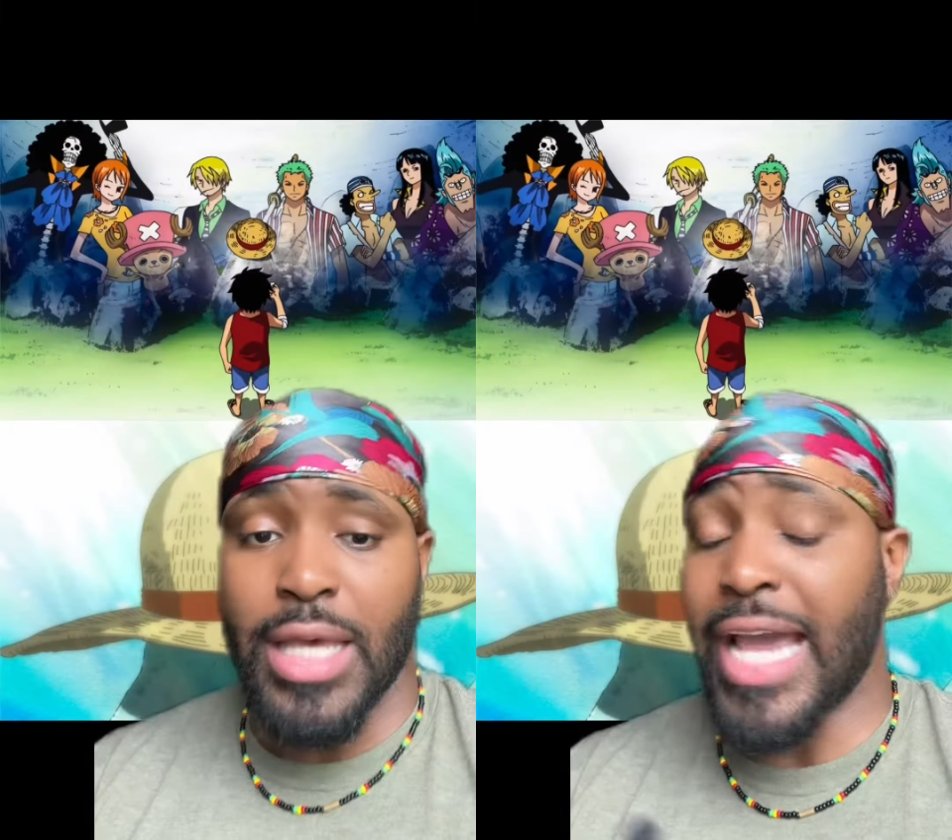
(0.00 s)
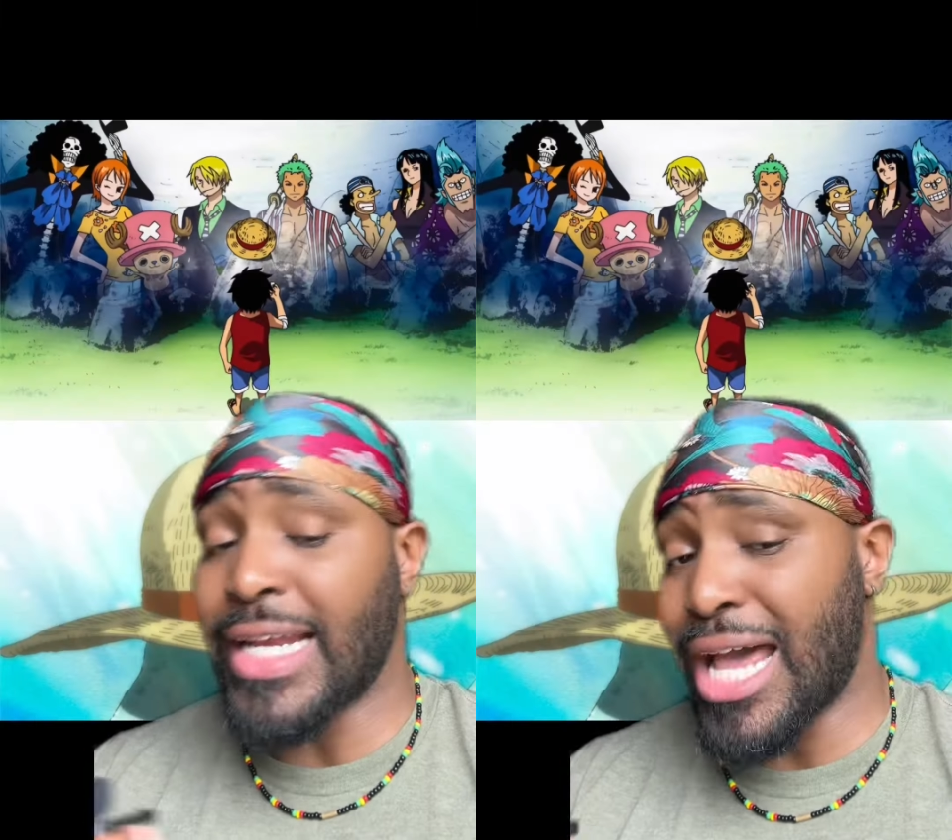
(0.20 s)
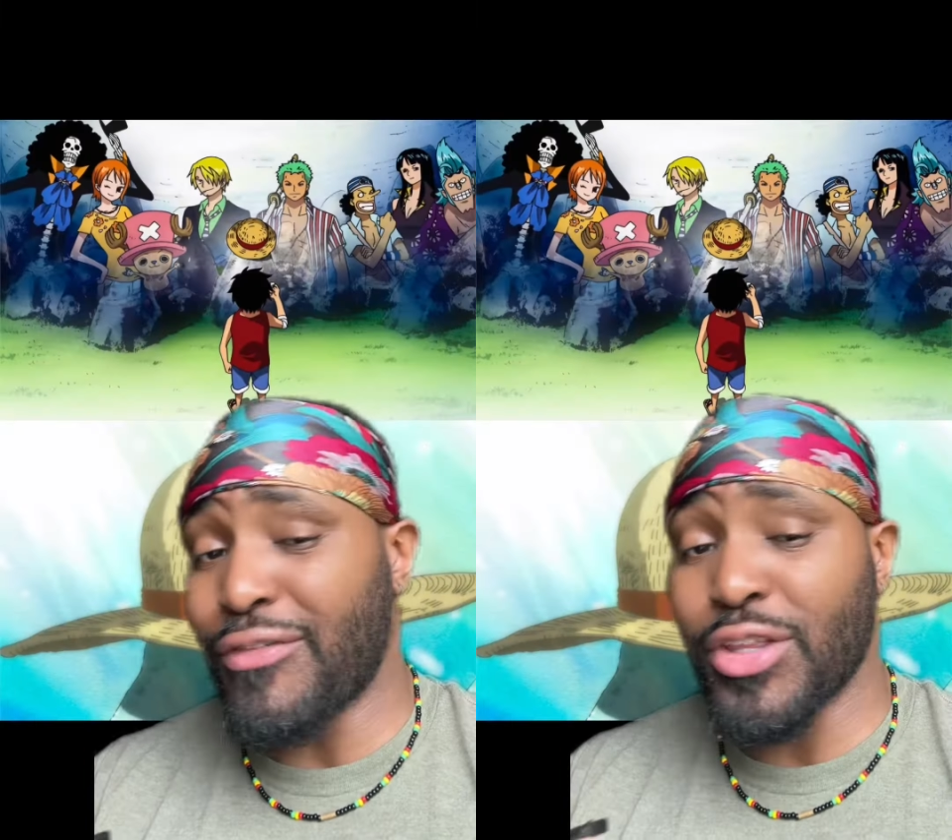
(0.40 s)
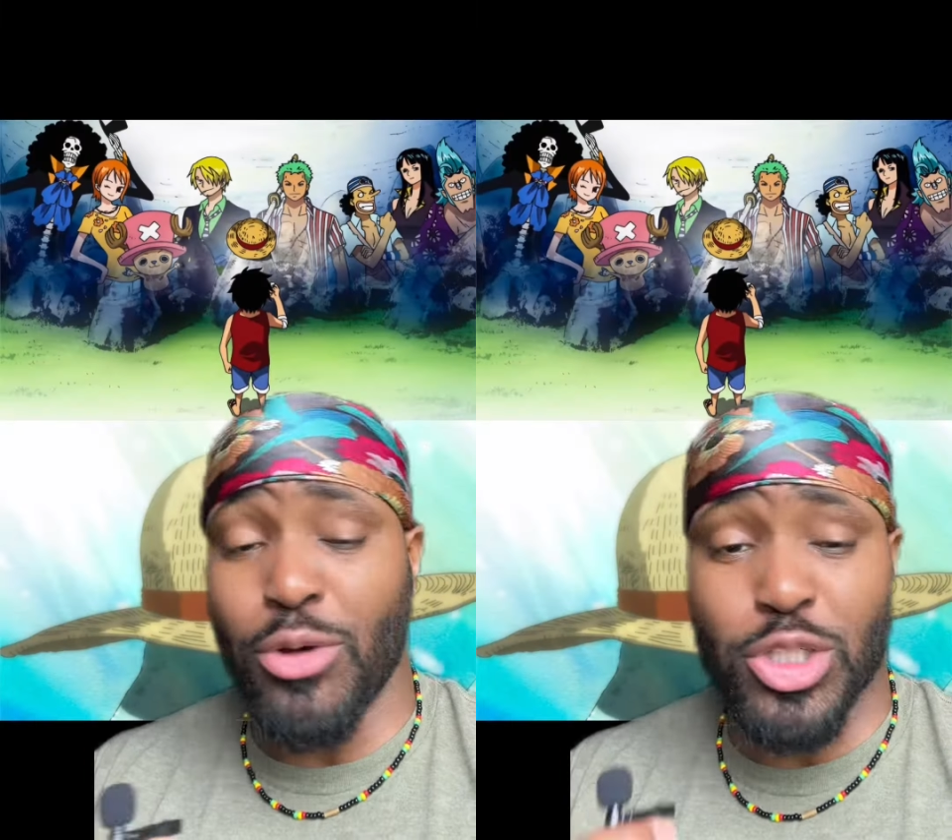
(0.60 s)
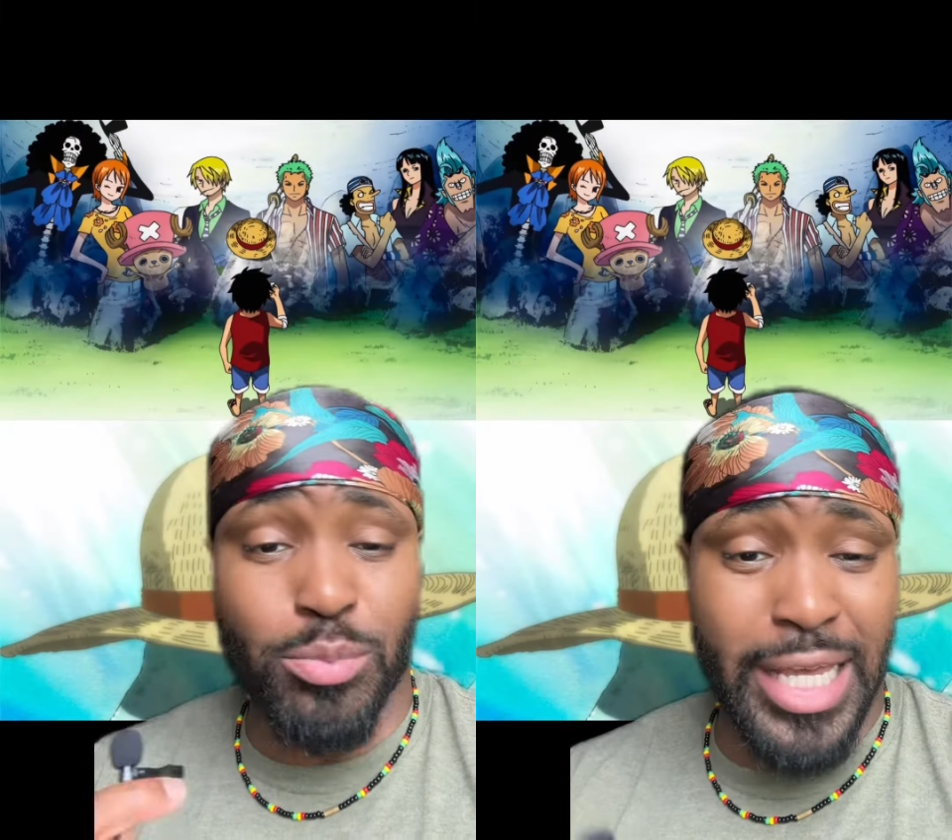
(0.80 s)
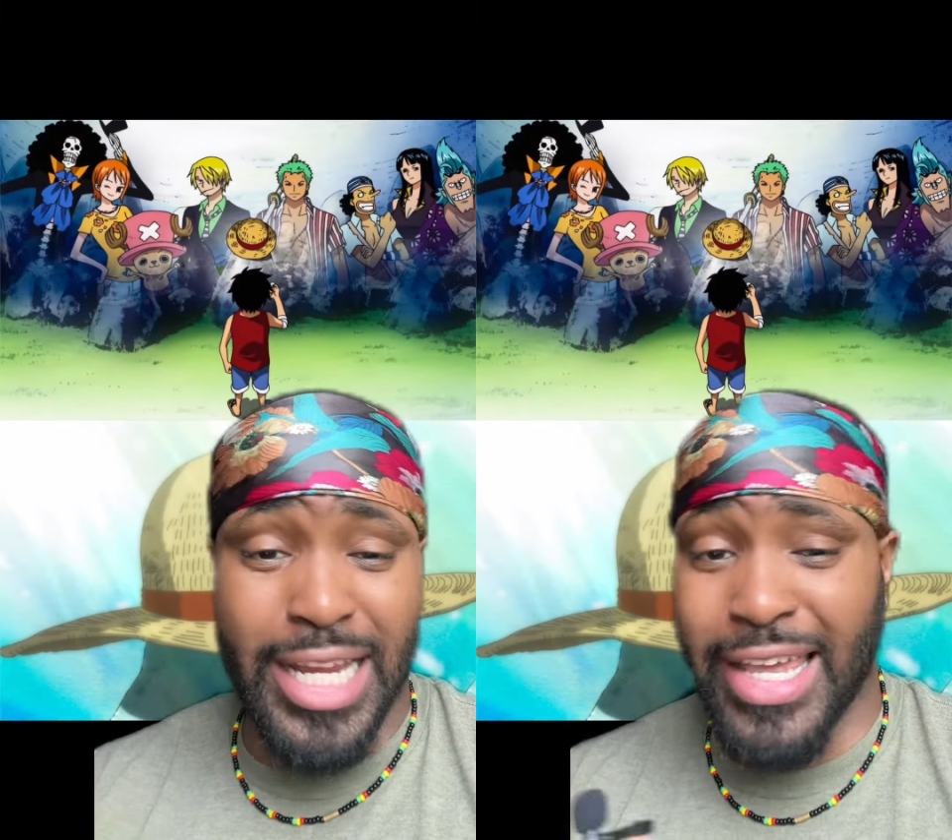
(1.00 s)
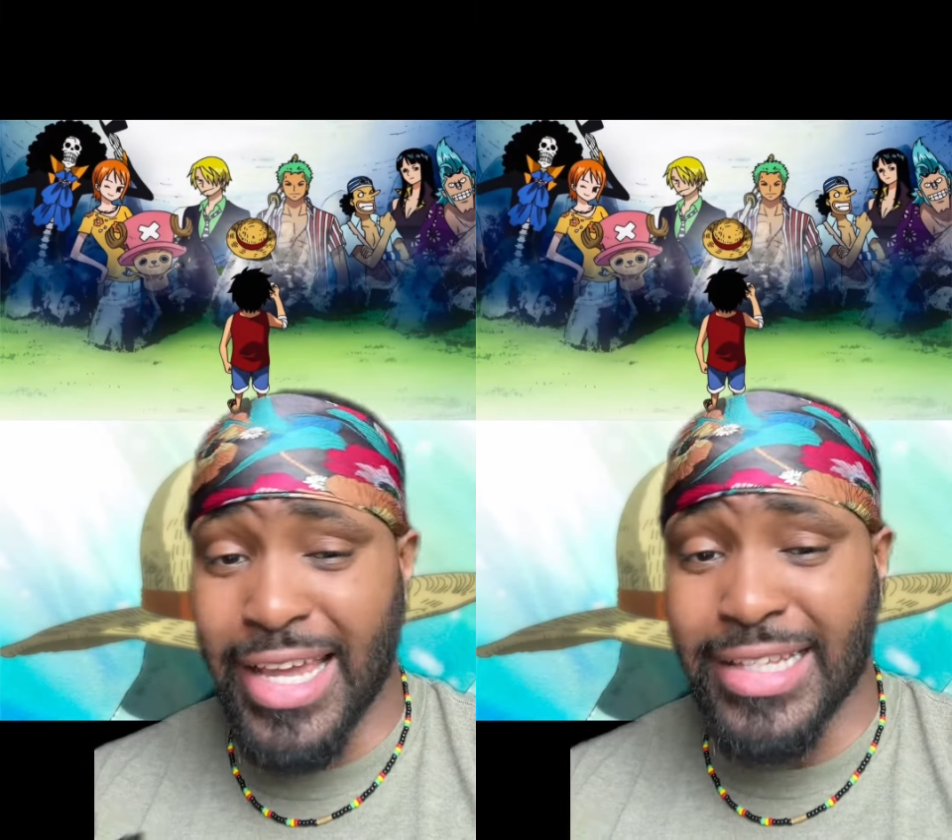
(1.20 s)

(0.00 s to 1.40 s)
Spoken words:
And now for the most blatant hint